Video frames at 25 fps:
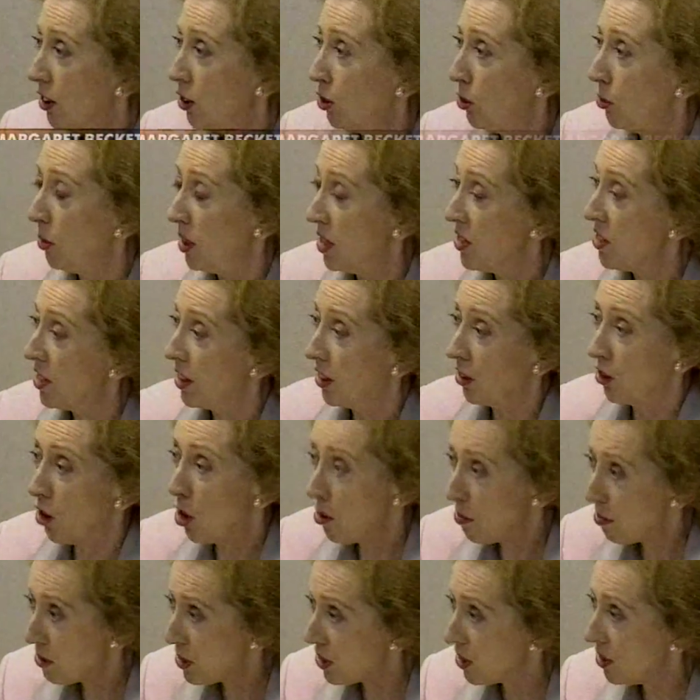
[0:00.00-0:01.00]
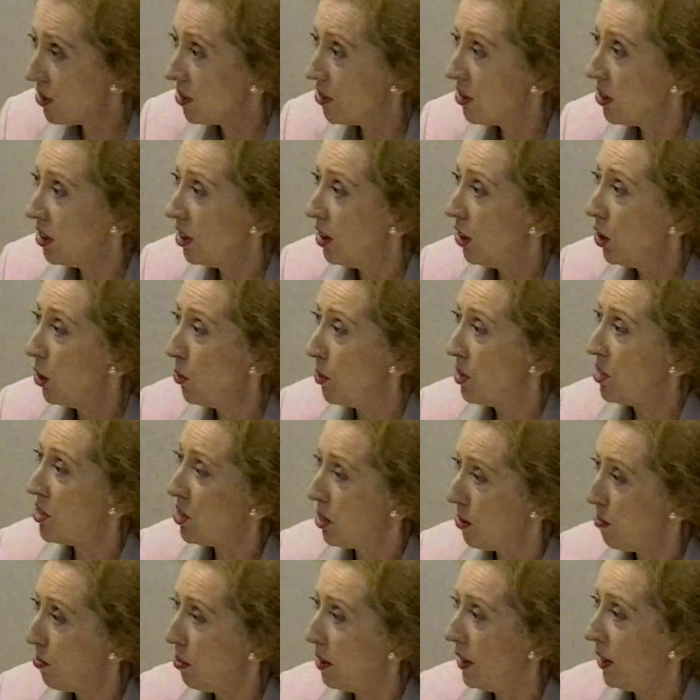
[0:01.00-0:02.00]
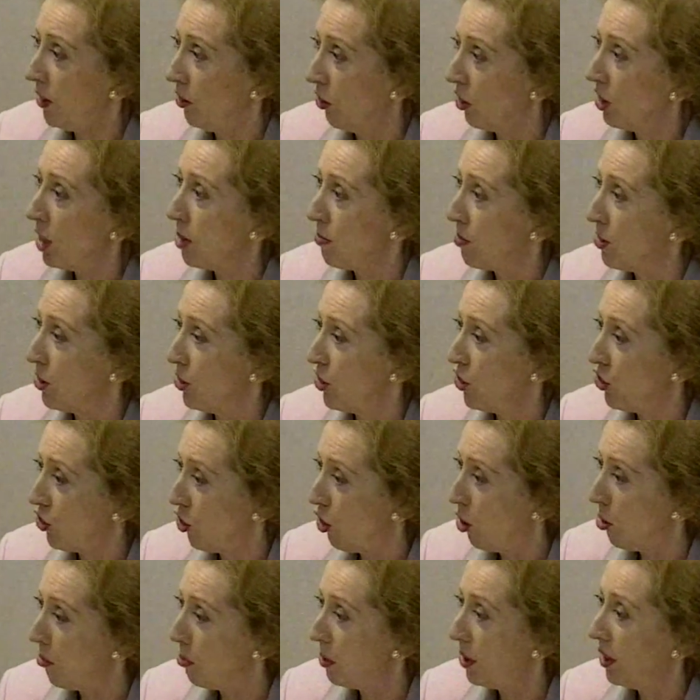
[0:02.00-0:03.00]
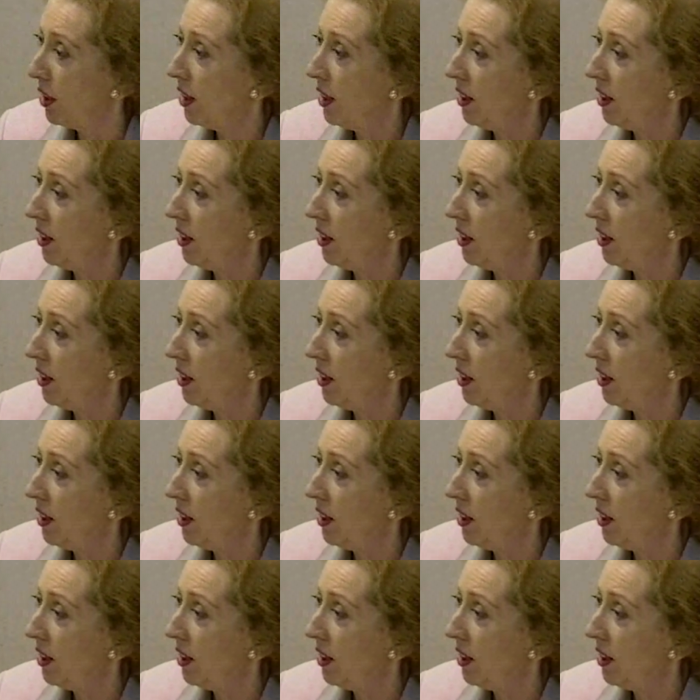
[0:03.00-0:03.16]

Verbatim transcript: who is incompetent, who is simply not up to the job.